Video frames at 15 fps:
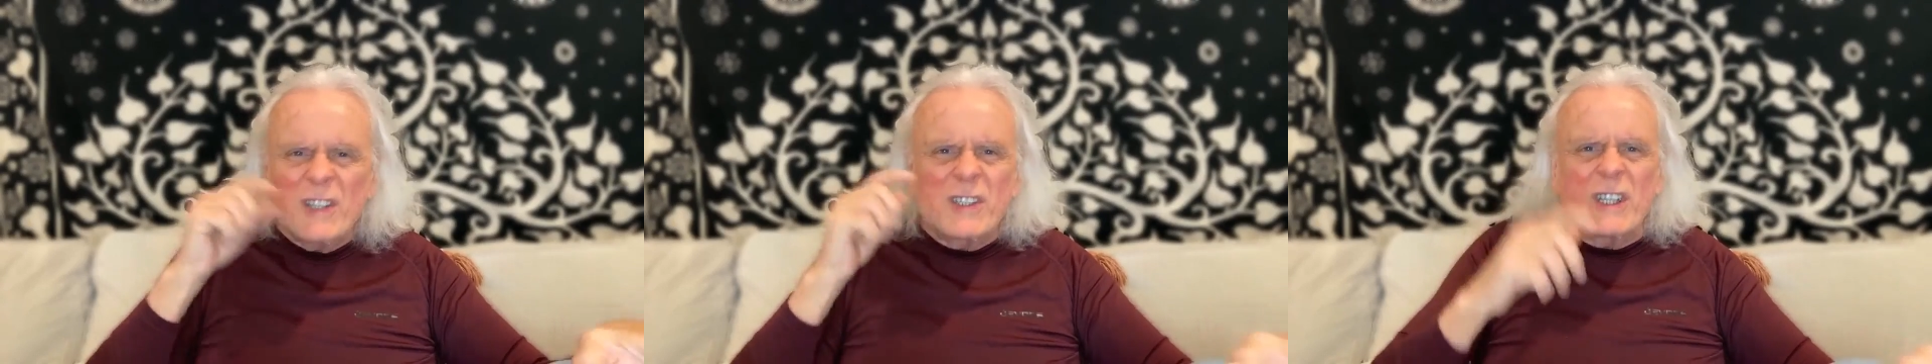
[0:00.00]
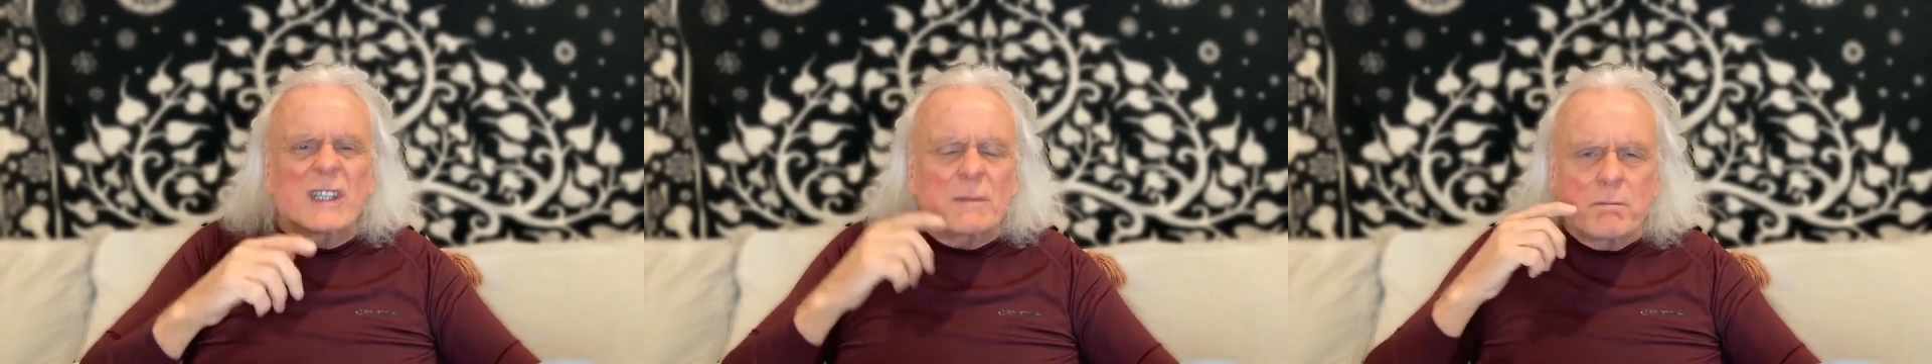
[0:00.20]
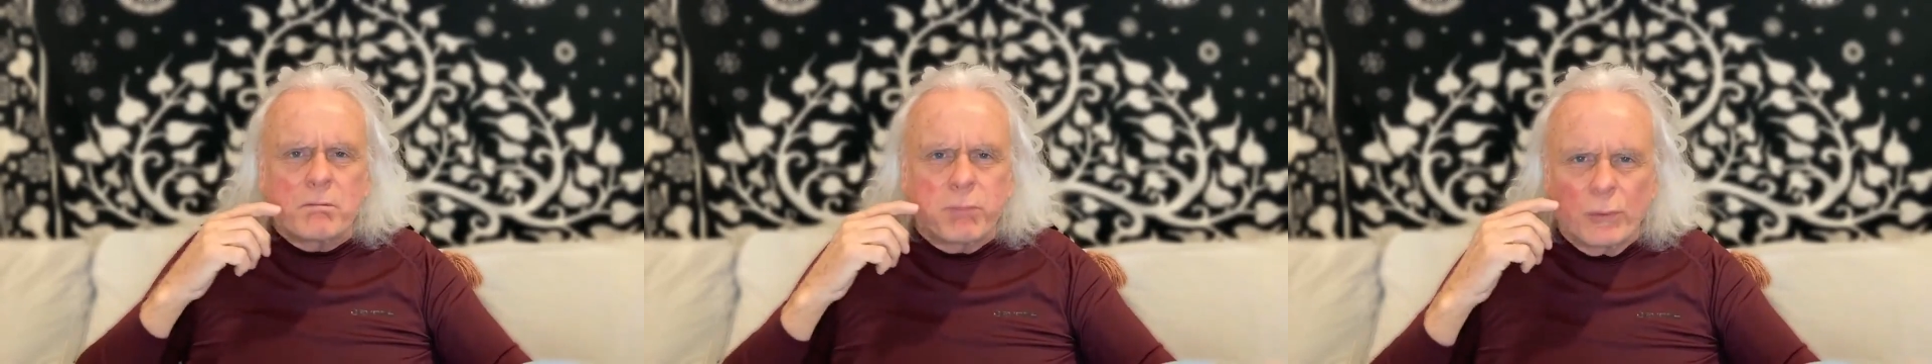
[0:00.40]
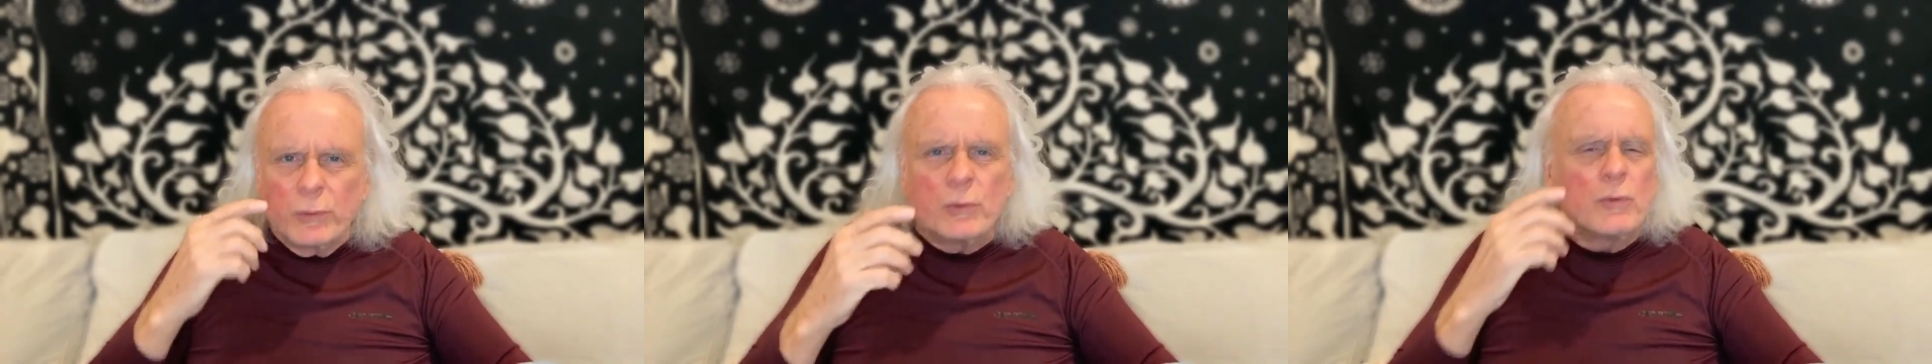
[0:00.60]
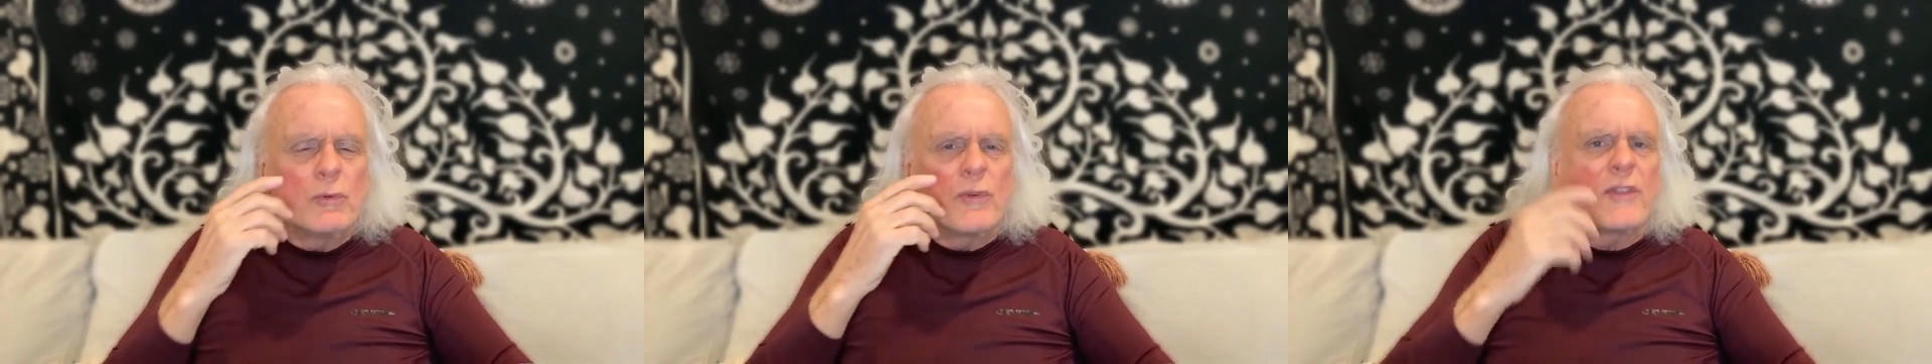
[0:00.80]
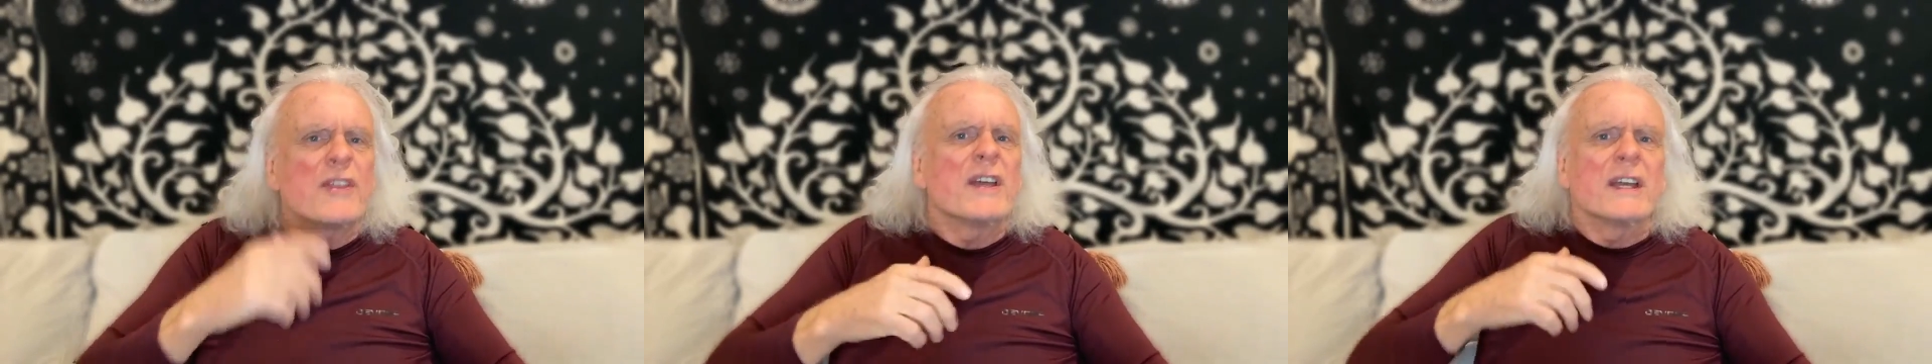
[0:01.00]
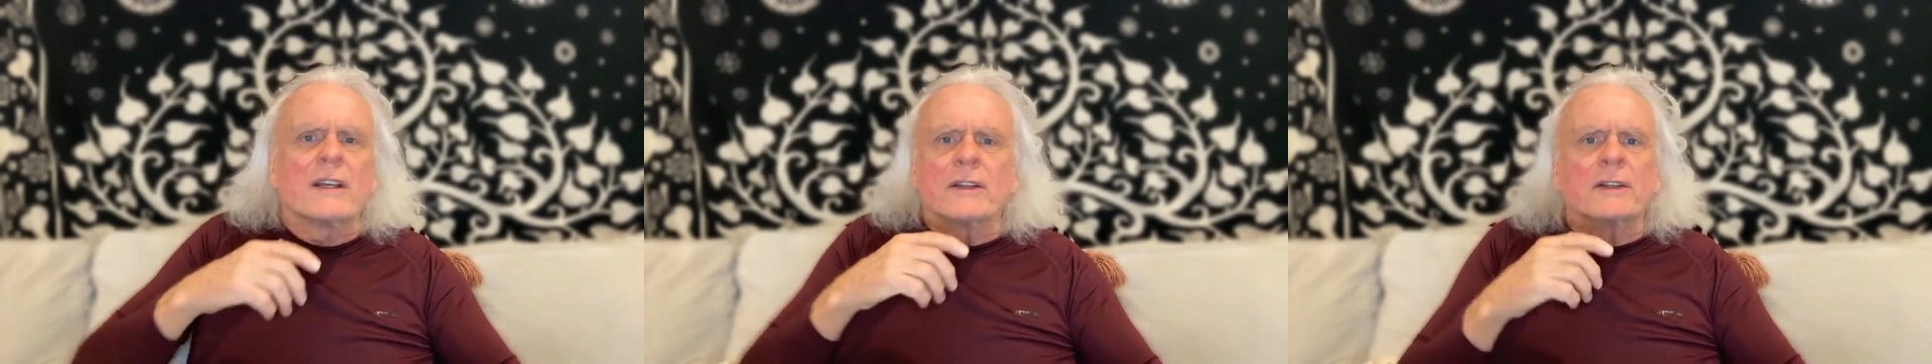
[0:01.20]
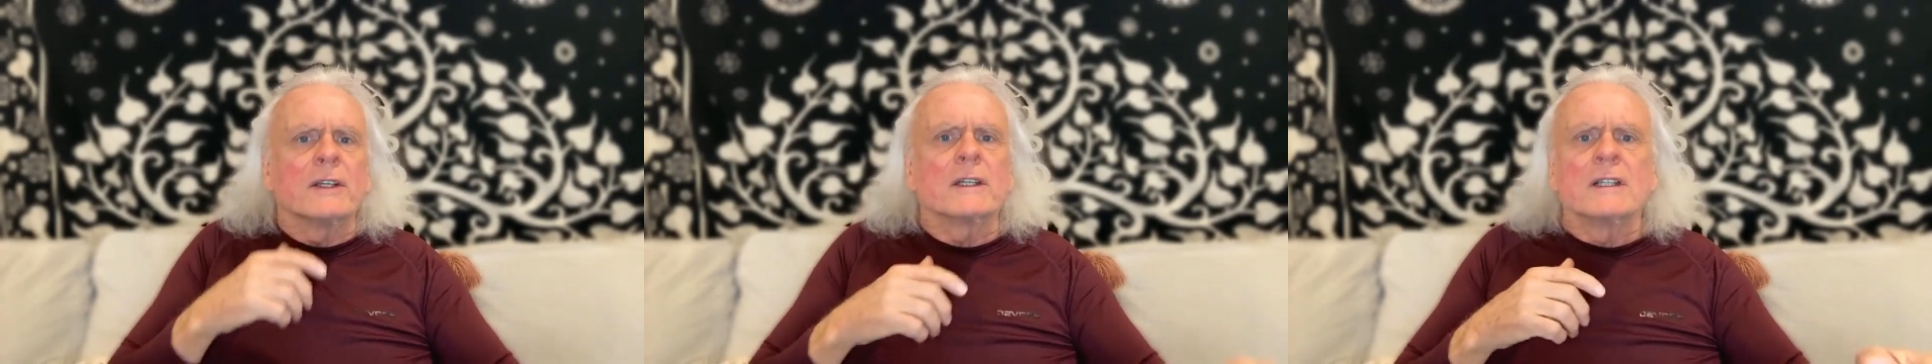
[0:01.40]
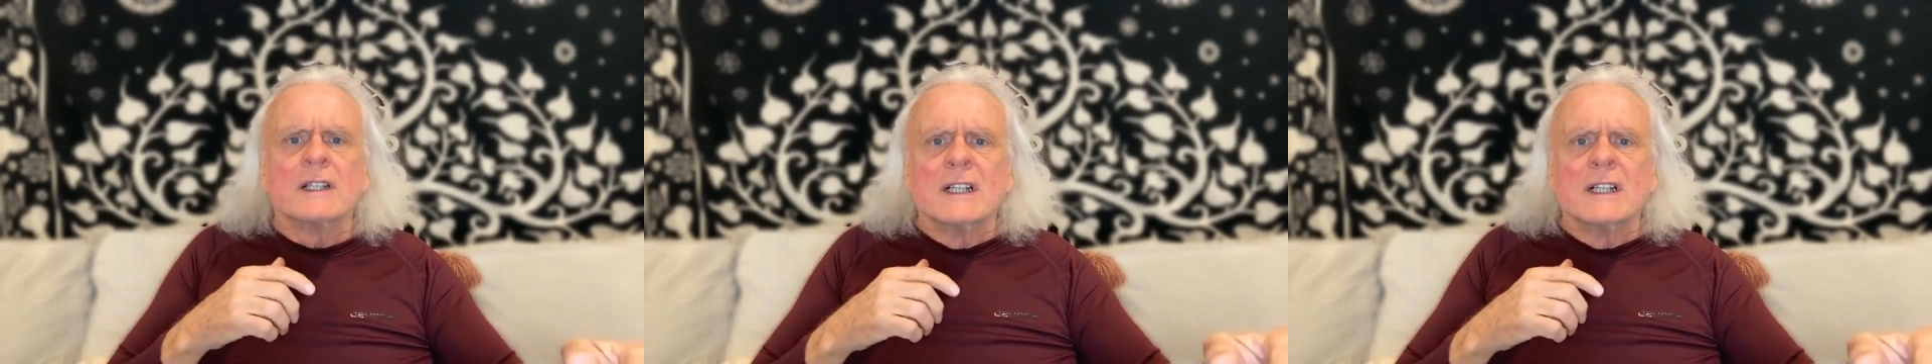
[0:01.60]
this blue thing that